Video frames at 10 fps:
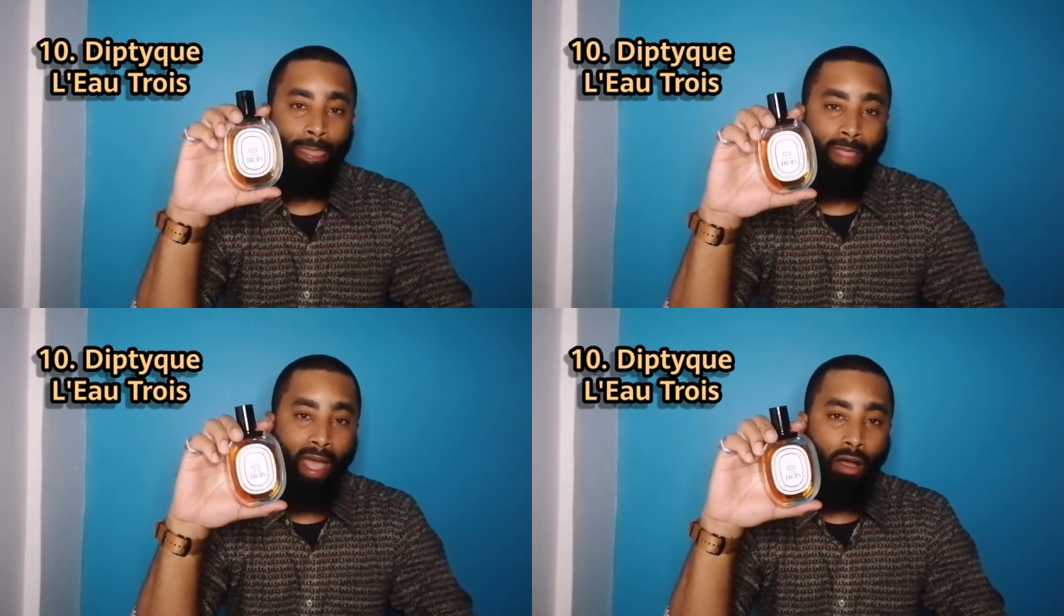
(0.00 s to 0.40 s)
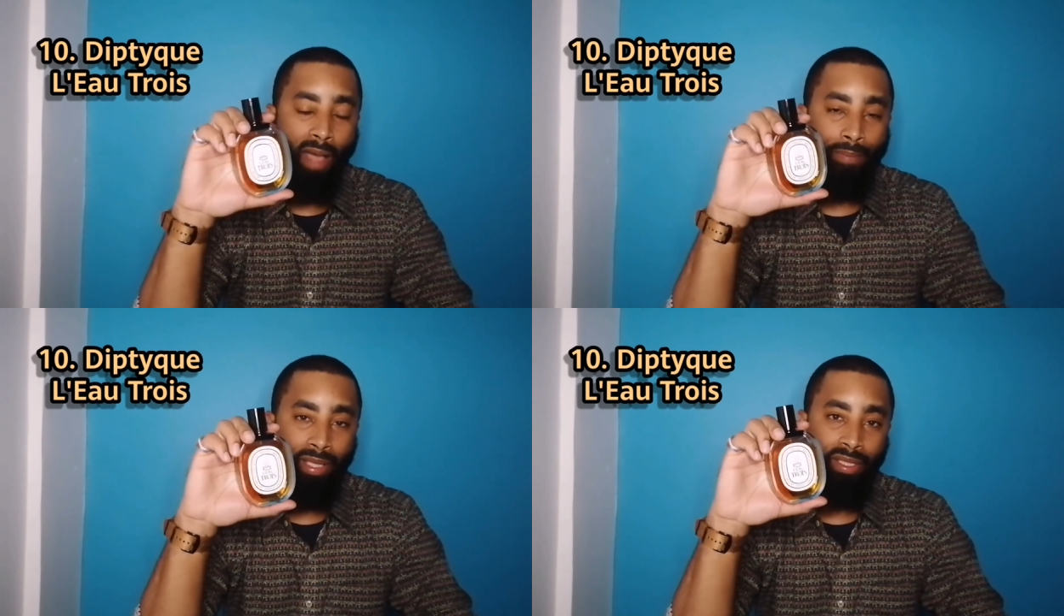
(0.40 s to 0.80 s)
Now,
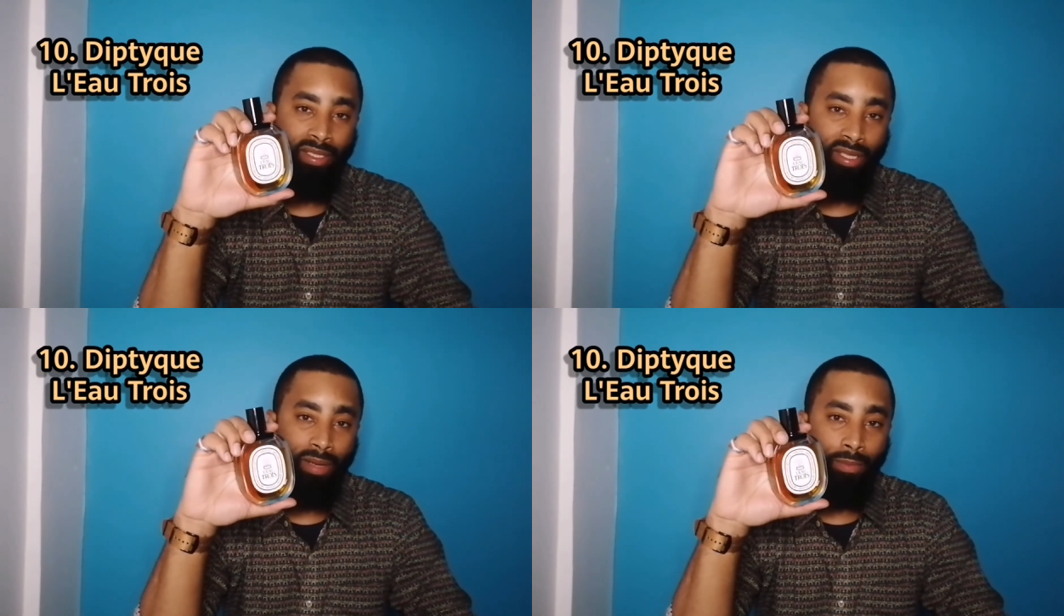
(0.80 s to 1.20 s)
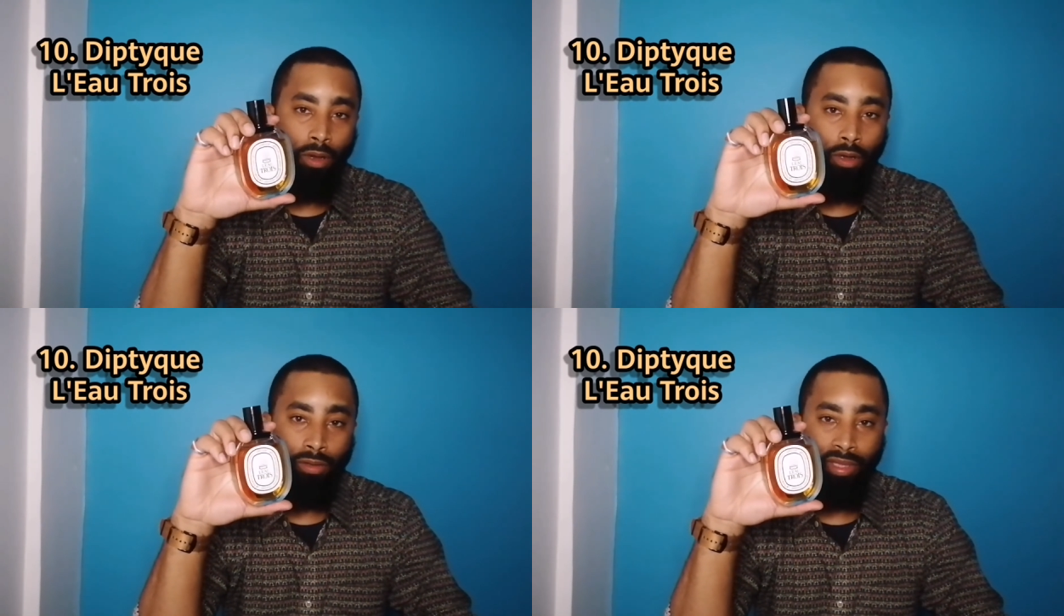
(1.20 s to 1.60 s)
I picked this up
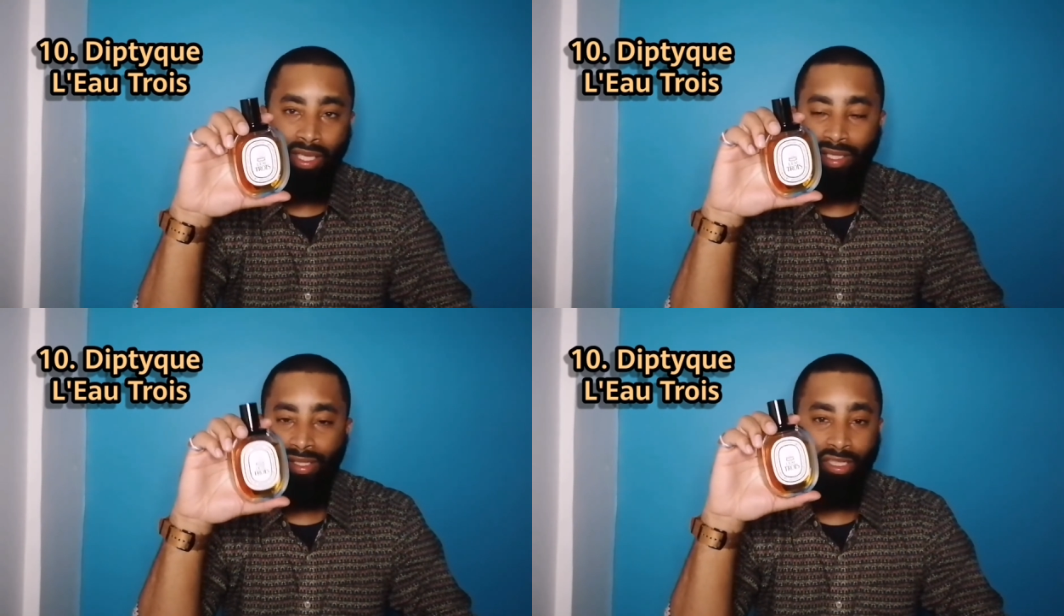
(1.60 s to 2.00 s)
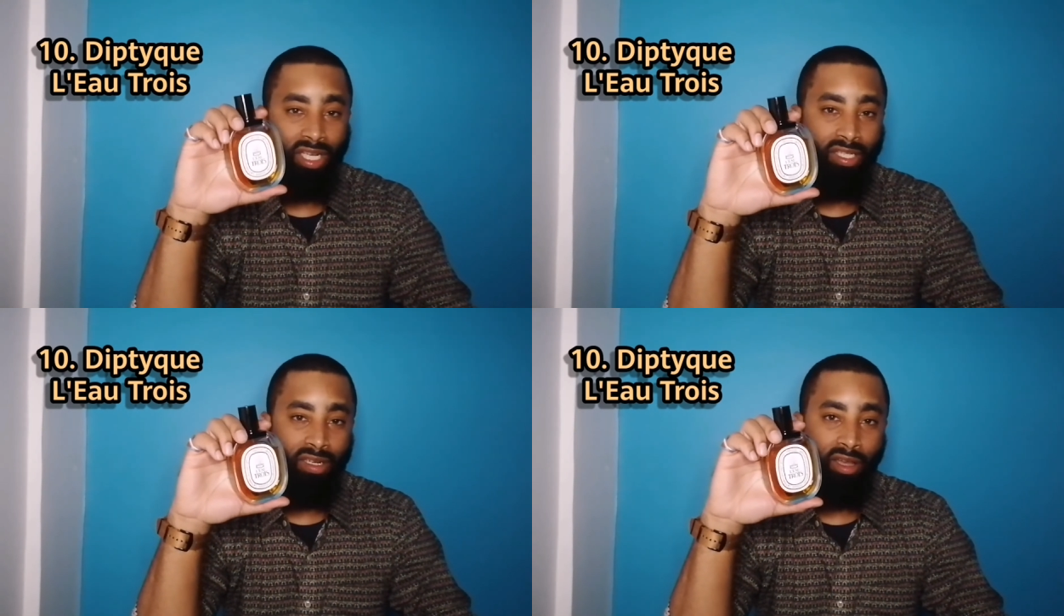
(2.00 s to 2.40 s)
on the
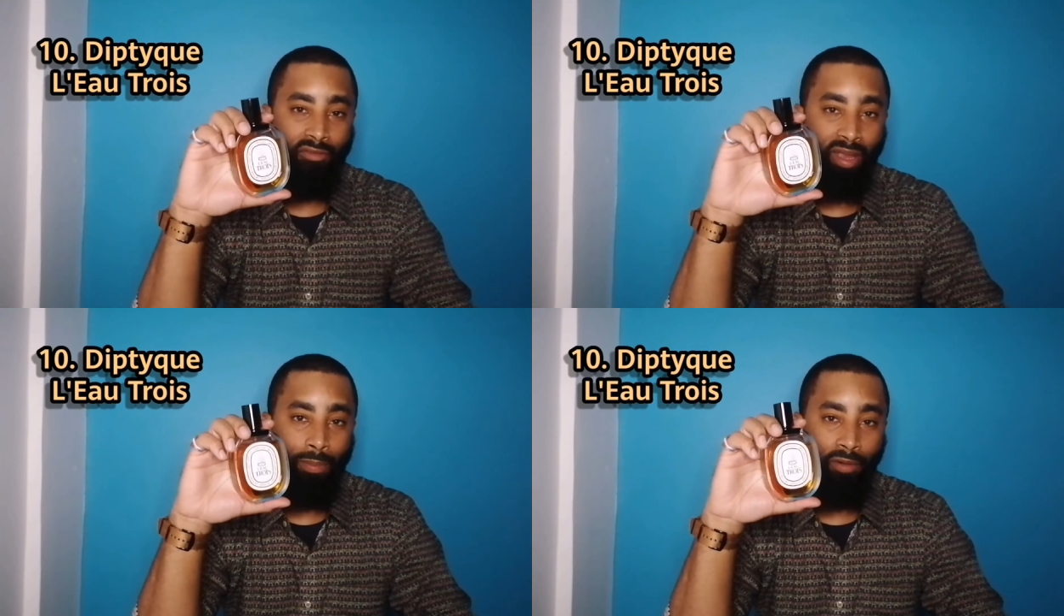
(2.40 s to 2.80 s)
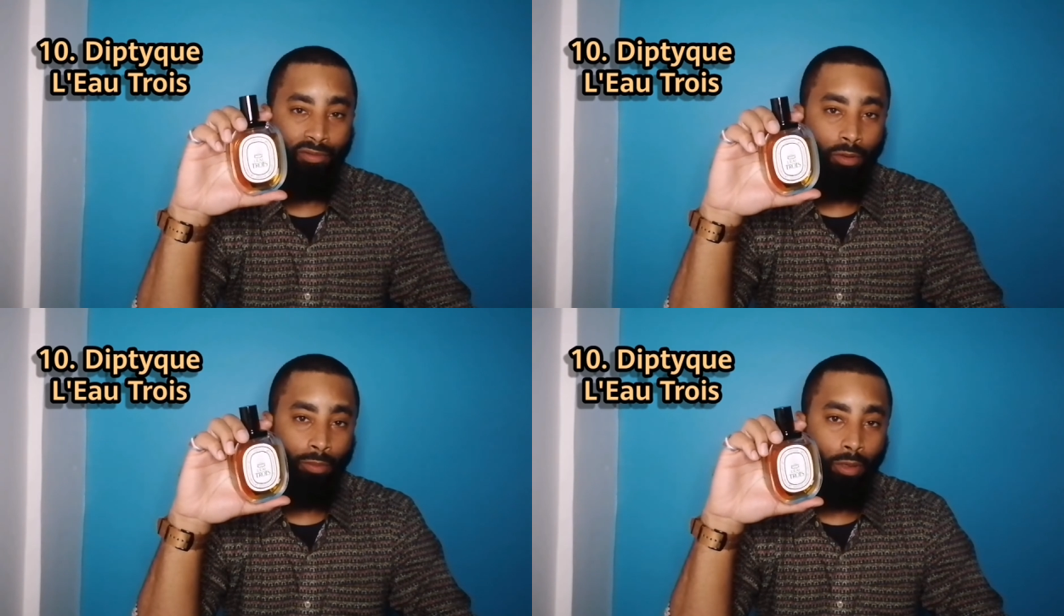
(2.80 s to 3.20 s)
suggestion of a
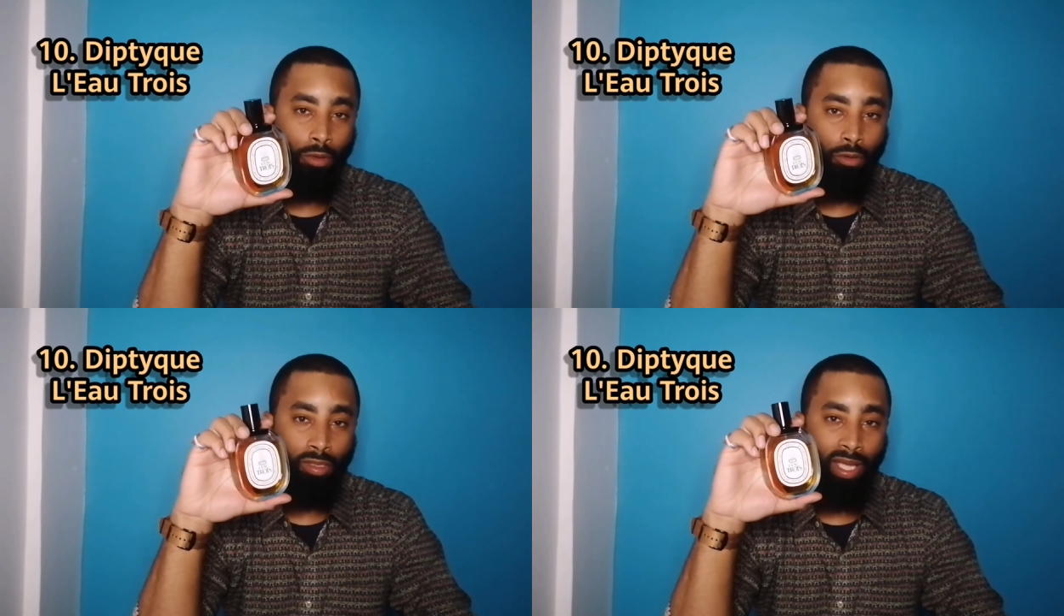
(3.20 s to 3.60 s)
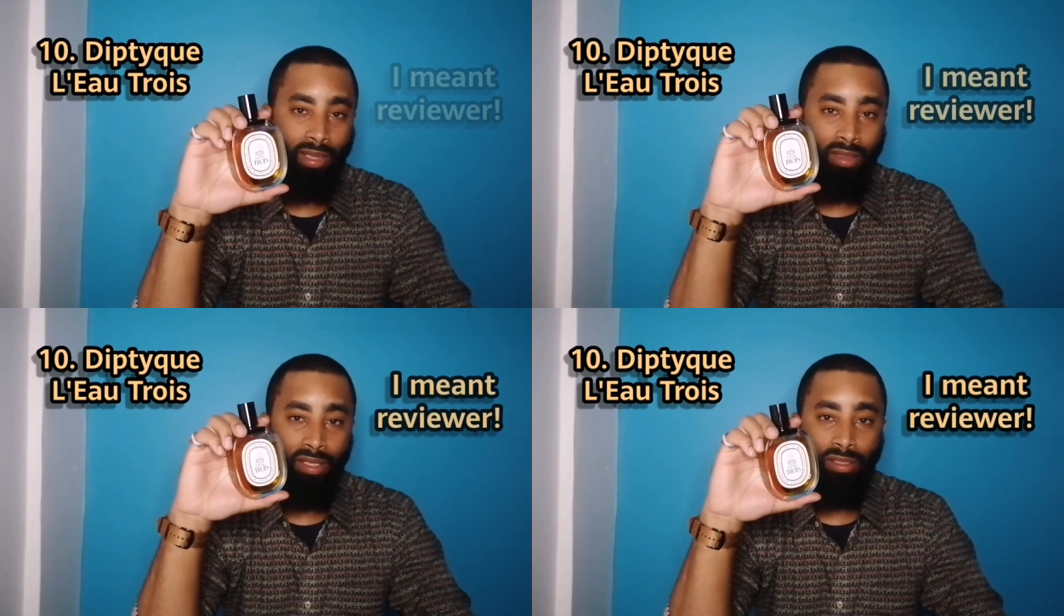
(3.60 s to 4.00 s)
perfumer who
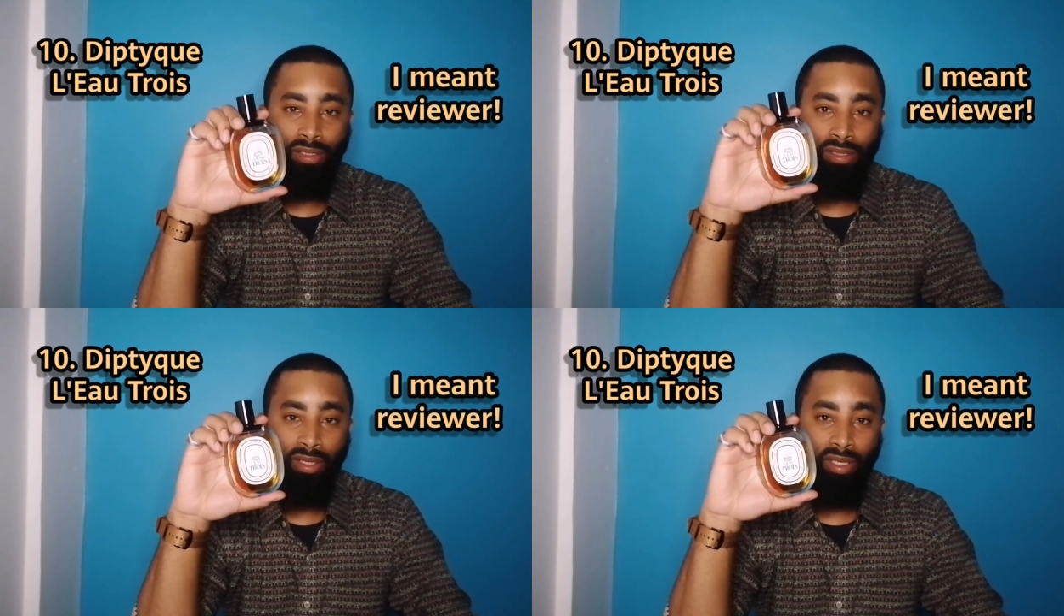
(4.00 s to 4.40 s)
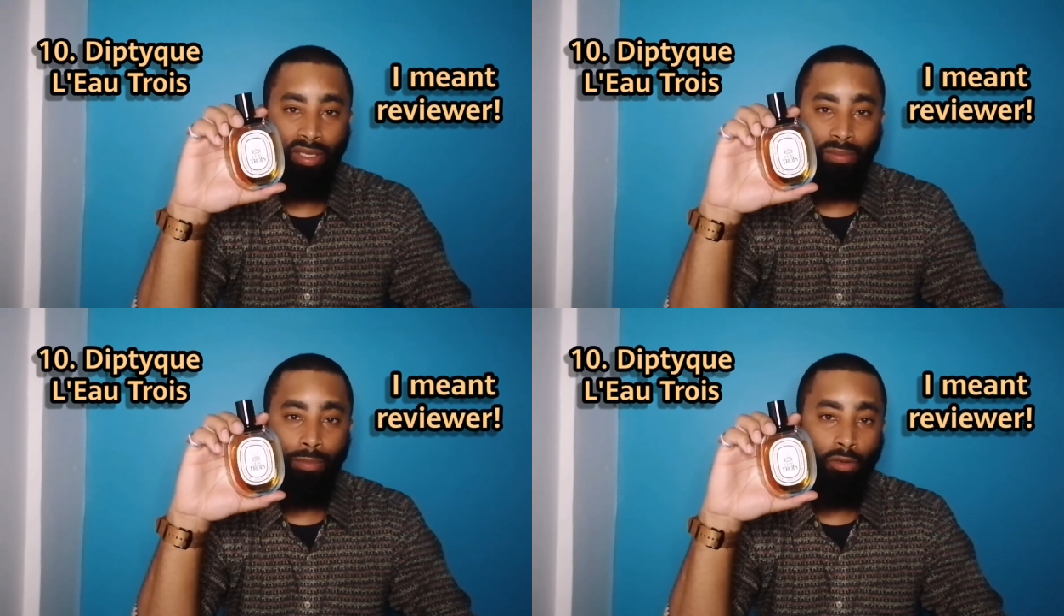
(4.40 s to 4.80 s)
said that this is
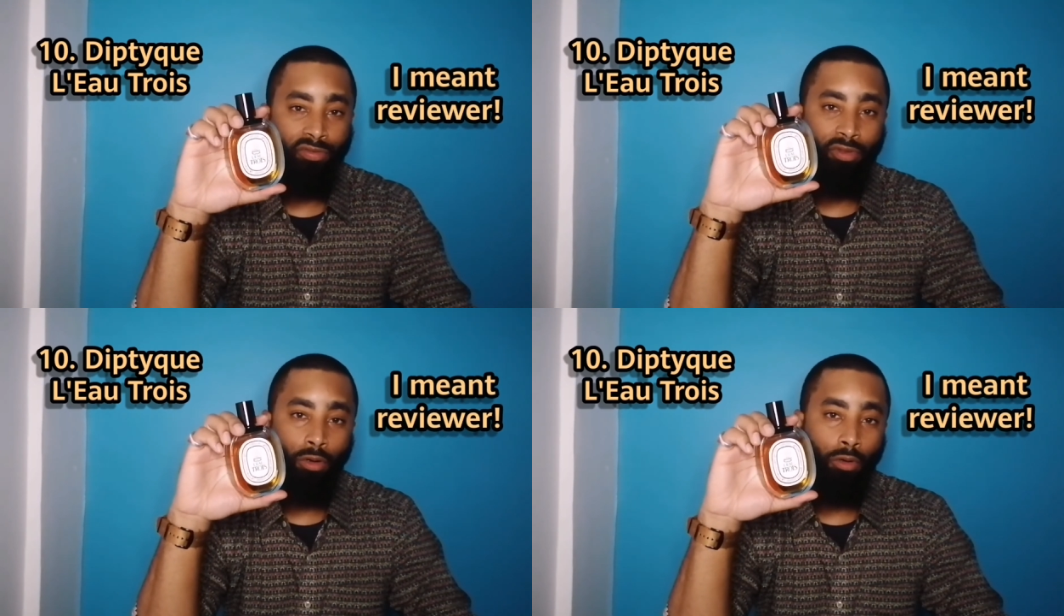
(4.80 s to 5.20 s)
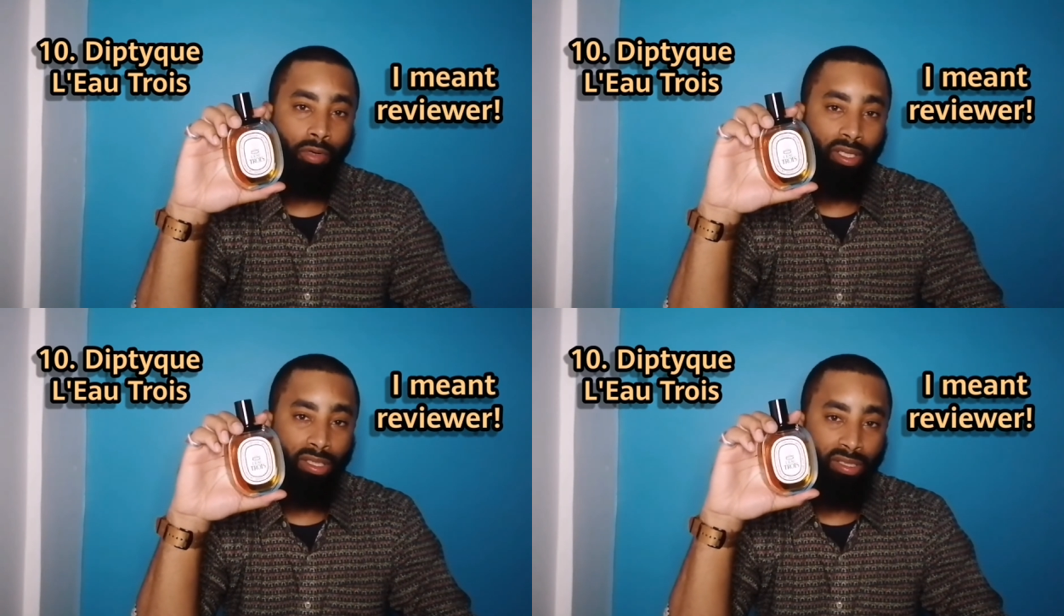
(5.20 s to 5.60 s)
the most
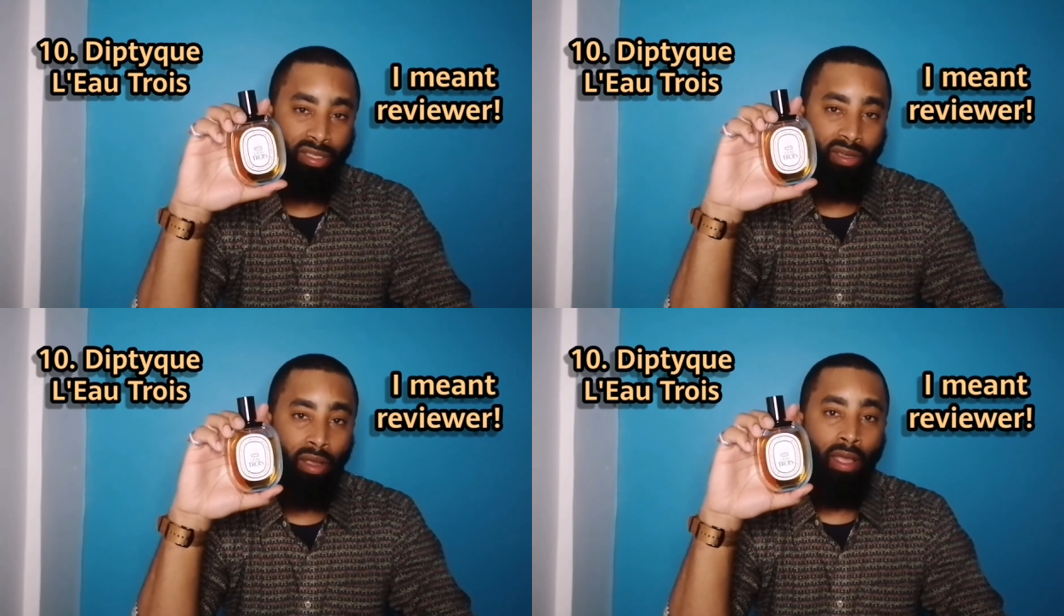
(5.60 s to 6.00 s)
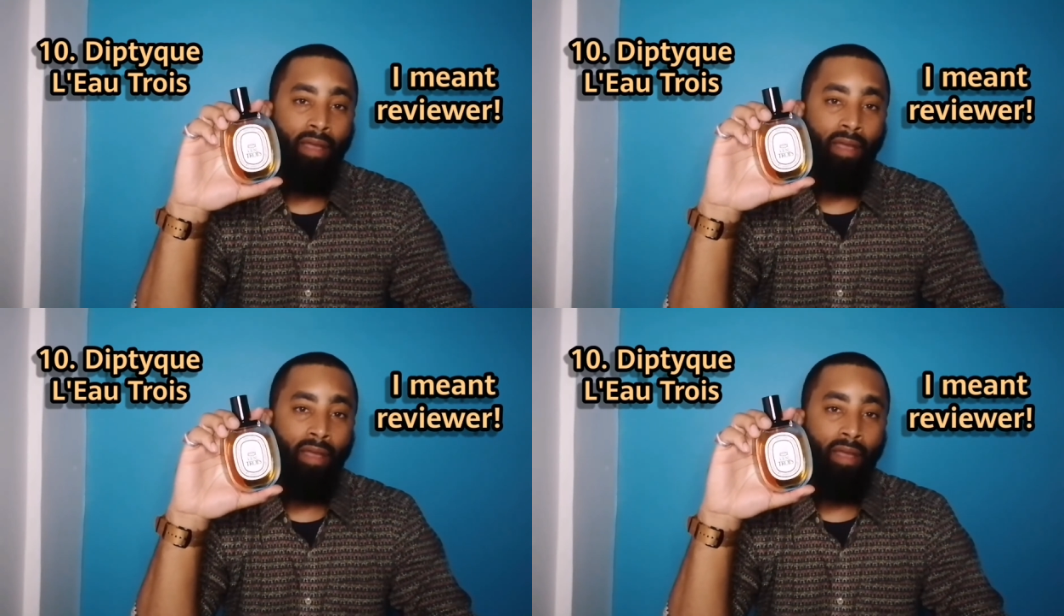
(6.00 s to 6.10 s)
photorealistic